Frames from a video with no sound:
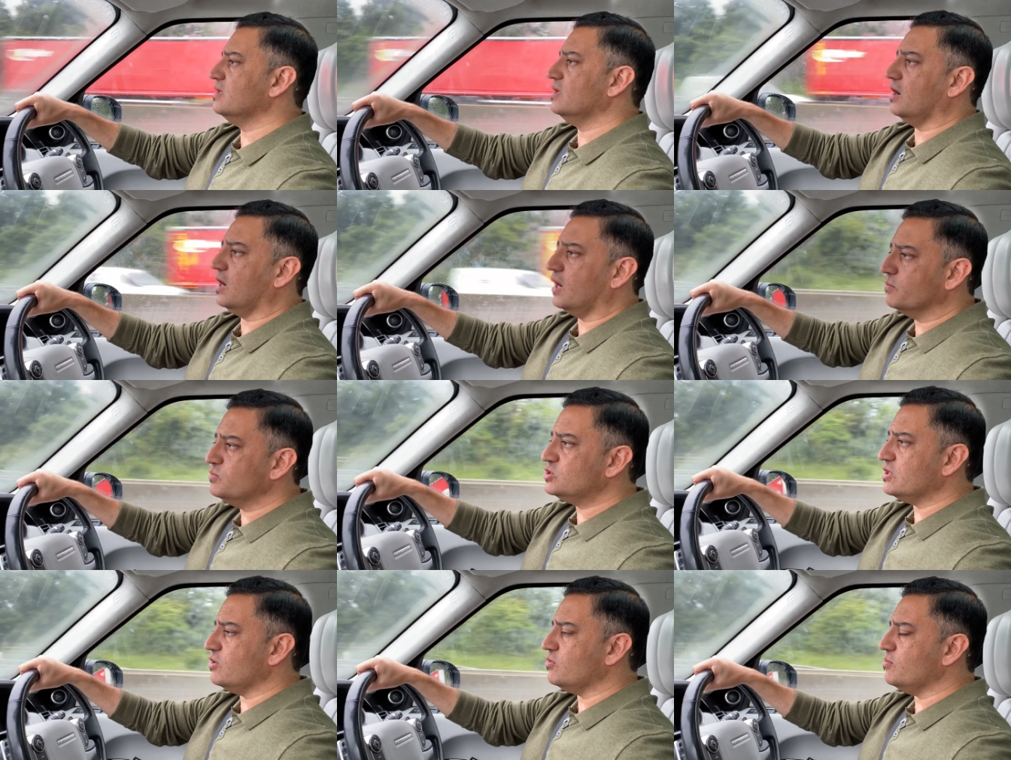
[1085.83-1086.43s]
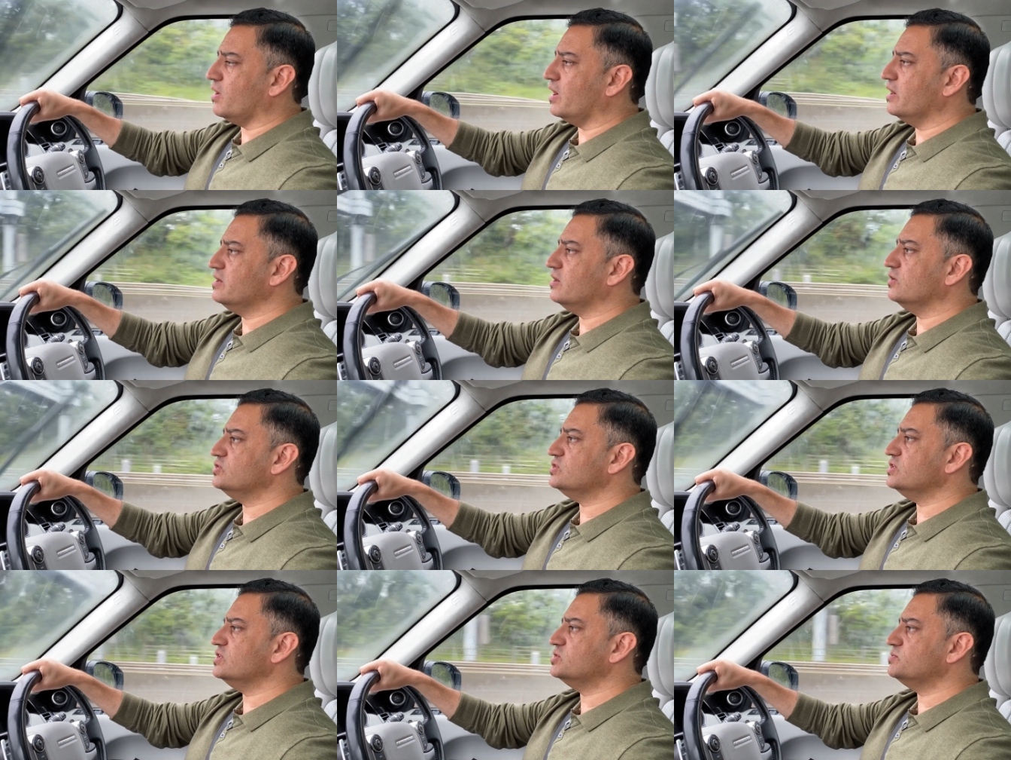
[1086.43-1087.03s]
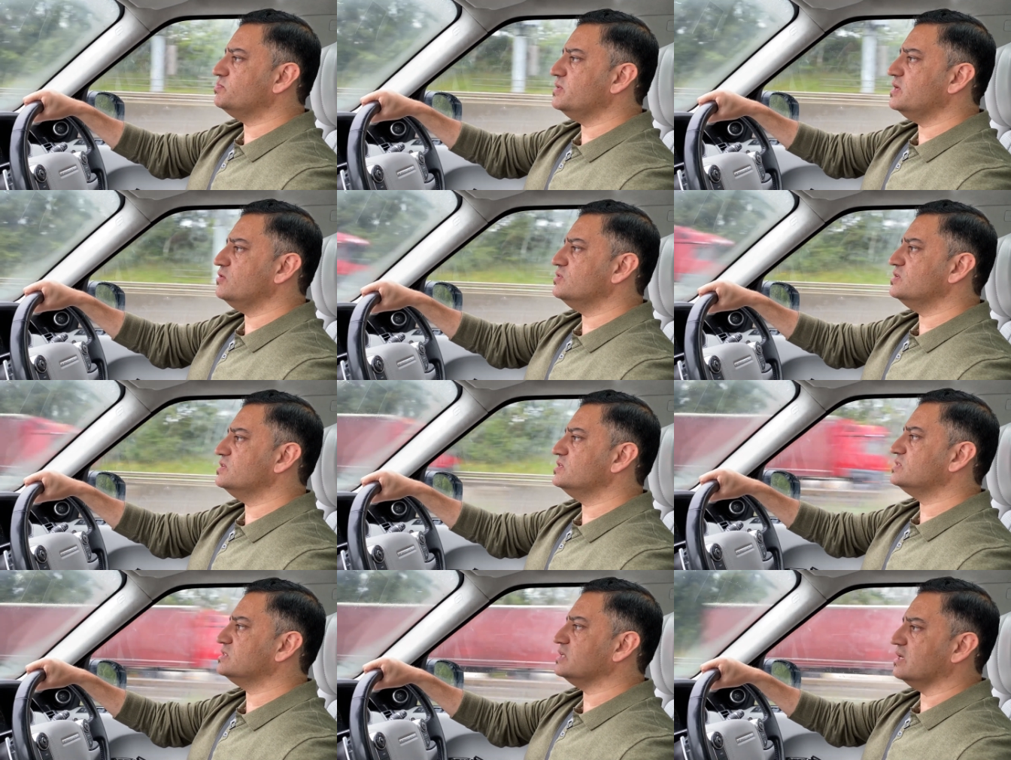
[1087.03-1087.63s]
I'm sharing my knowledge and
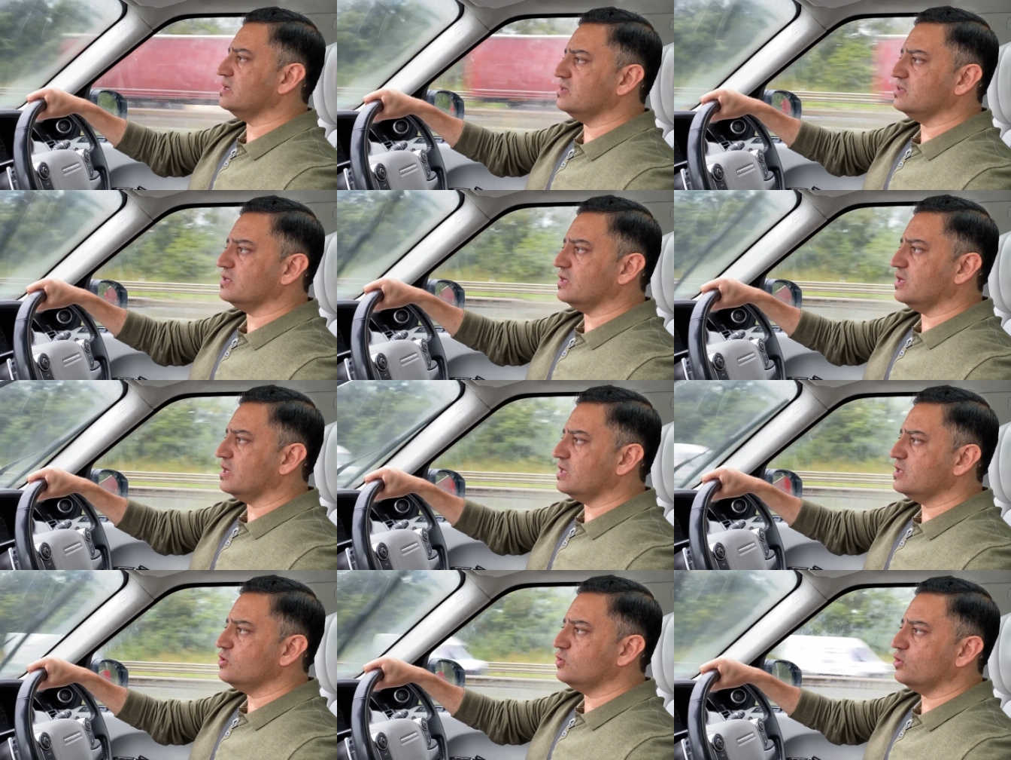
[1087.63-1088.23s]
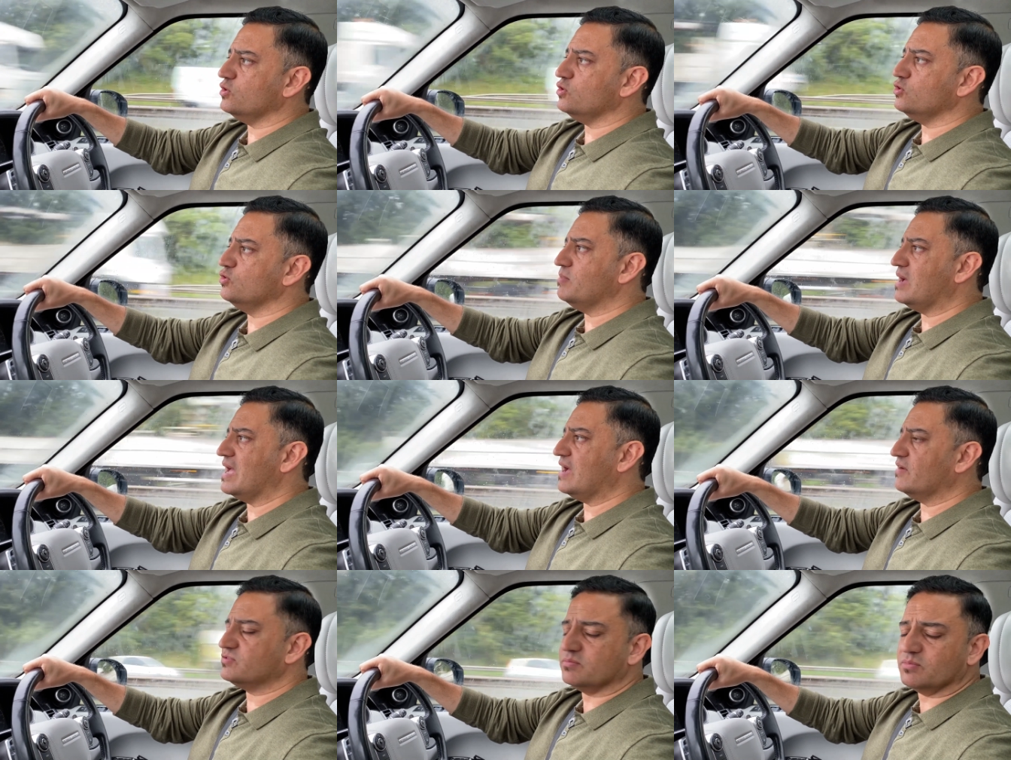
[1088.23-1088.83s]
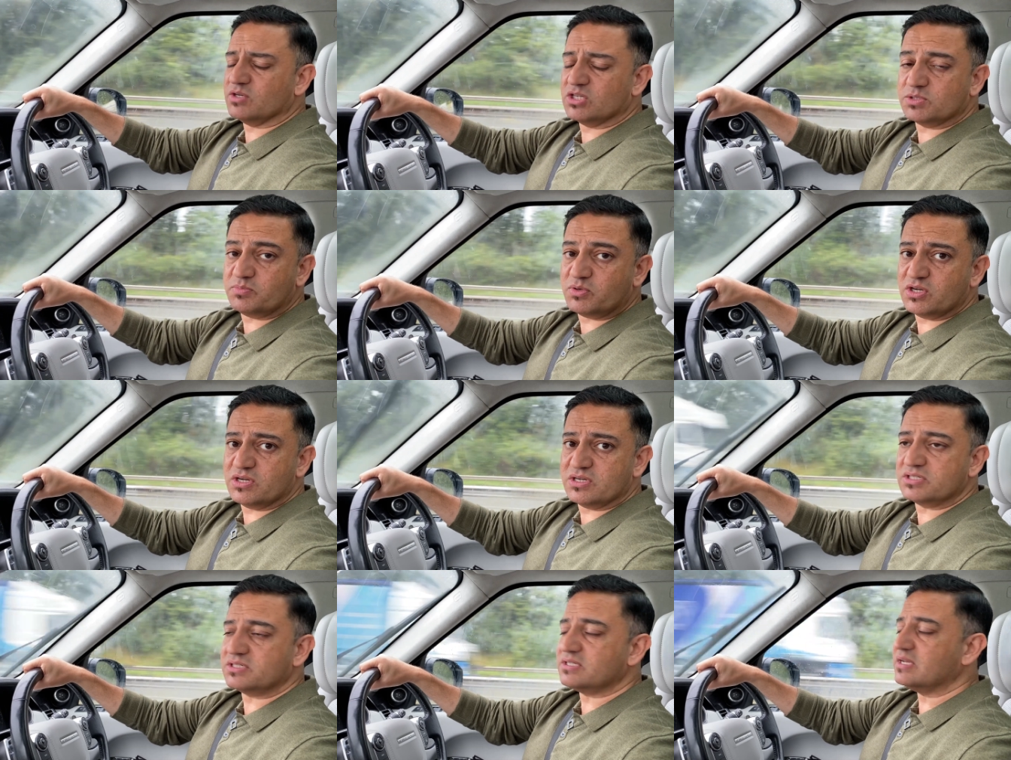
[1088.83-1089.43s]
experience, and uh, you know, you may have some
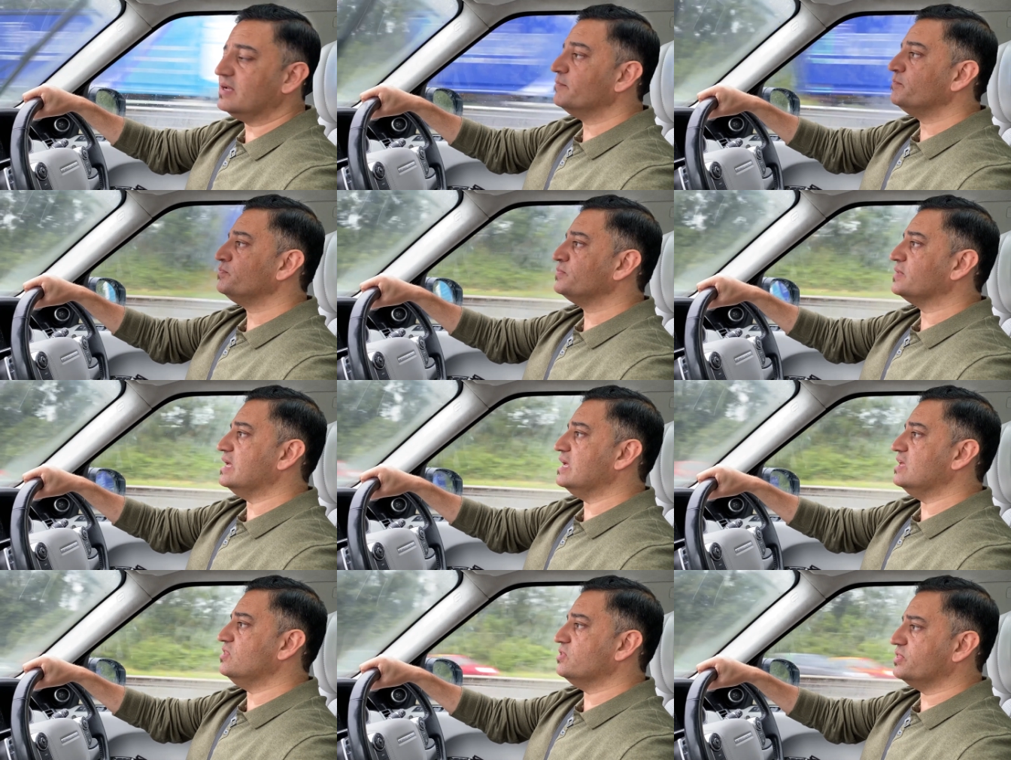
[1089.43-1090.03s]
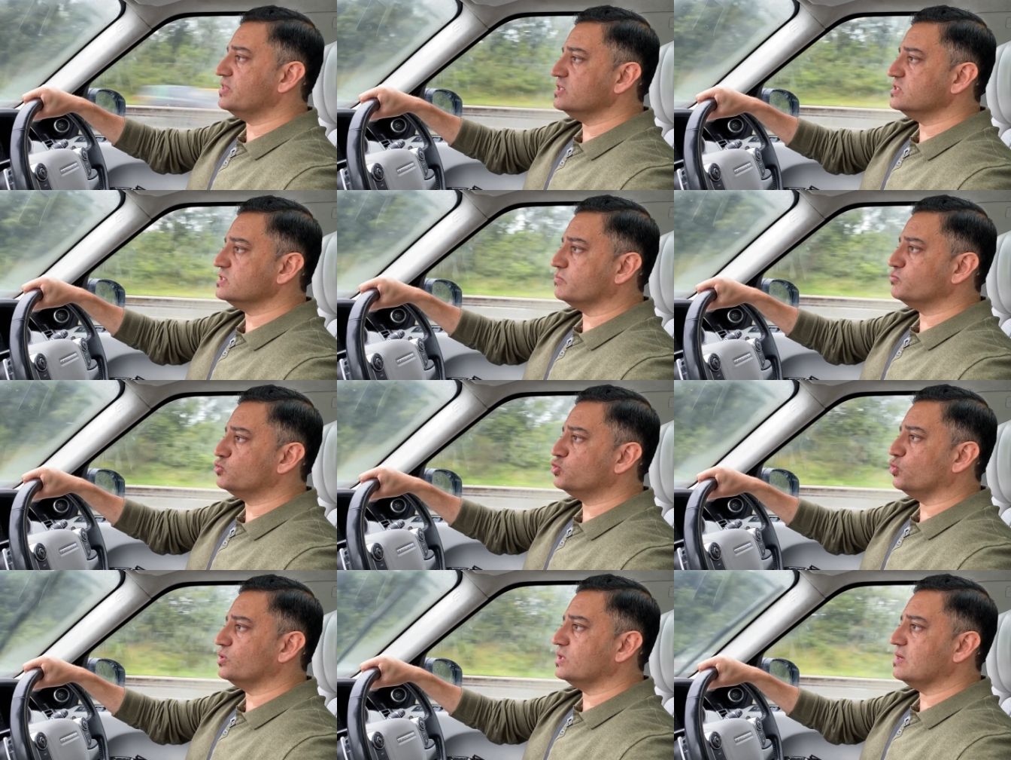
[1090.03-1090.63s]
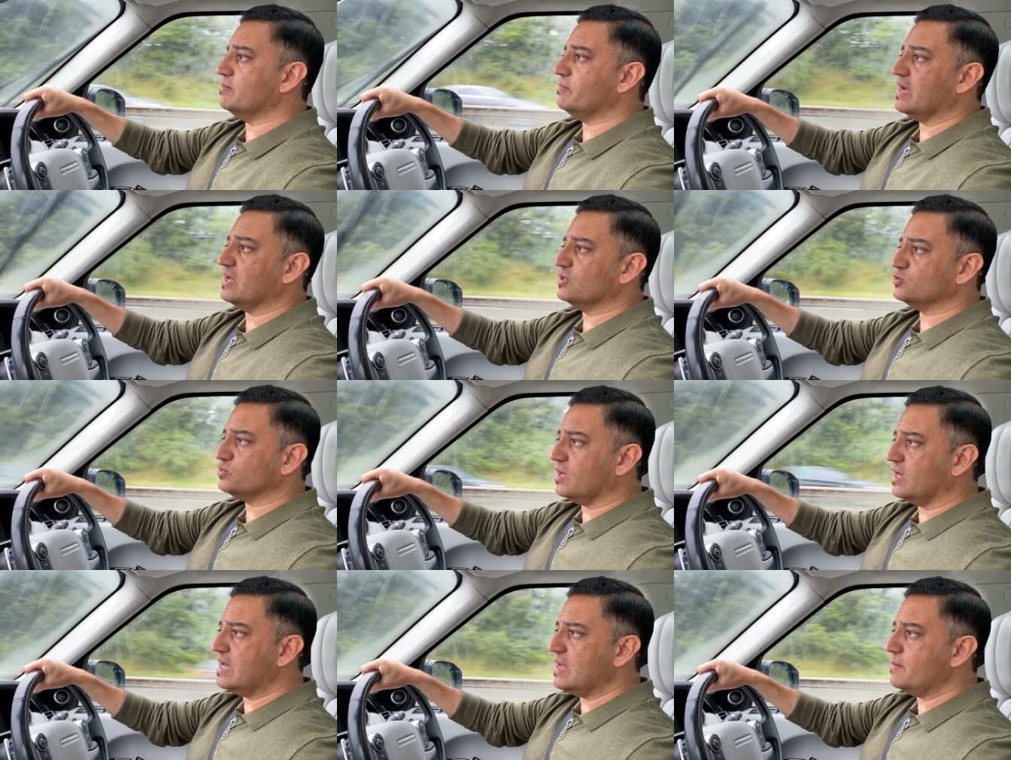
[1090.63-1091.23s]
experience in the things I'm talking about as
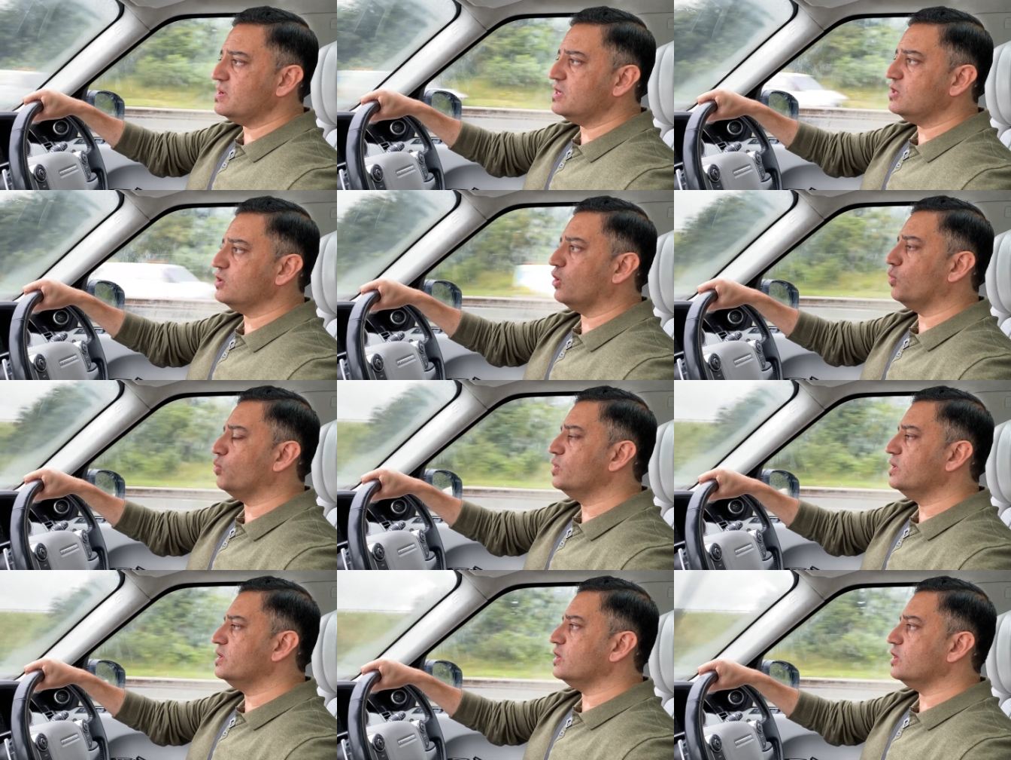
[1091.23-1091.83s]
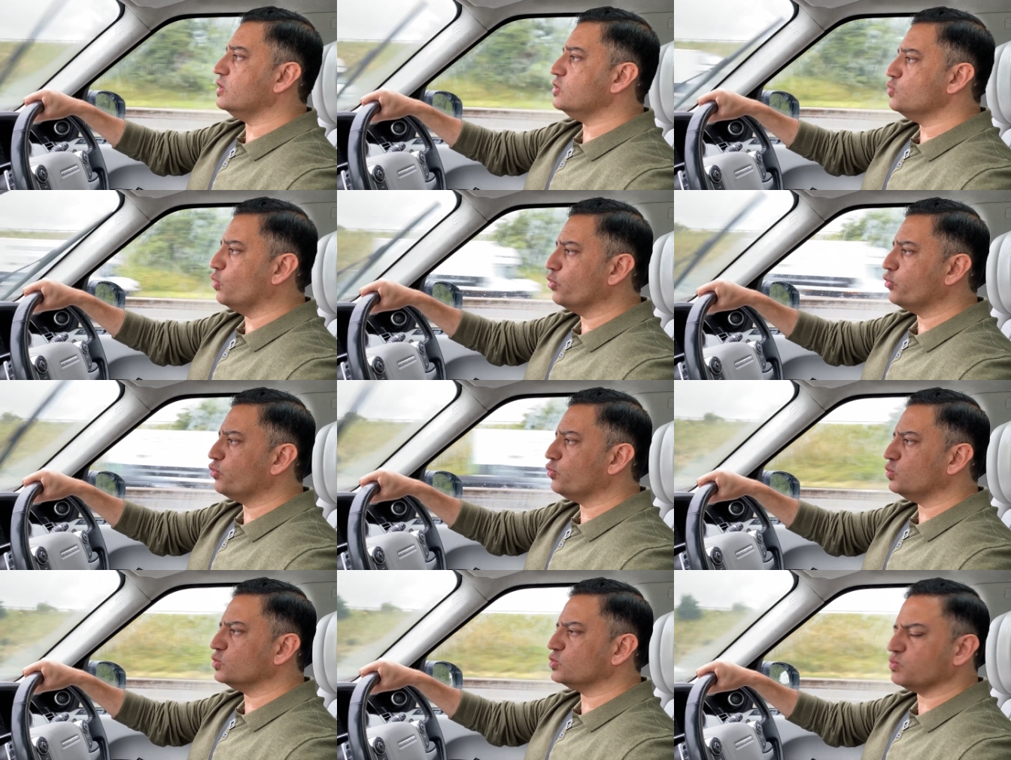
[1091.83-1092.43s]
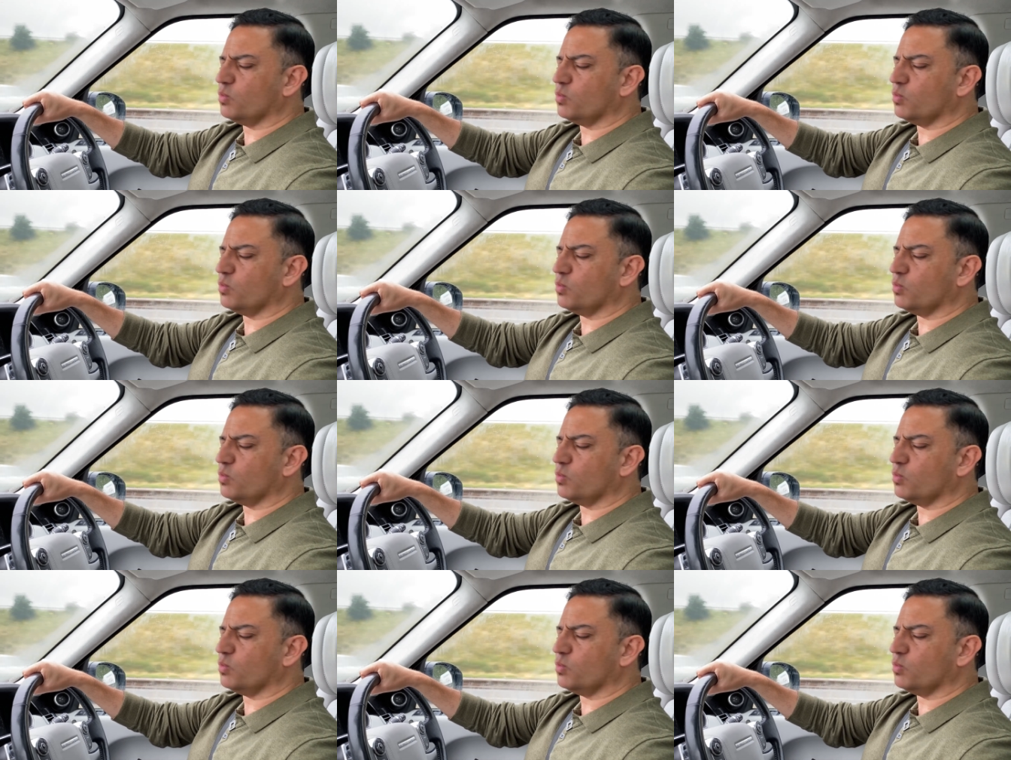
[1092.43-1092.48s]
well. Let me know your thoughts.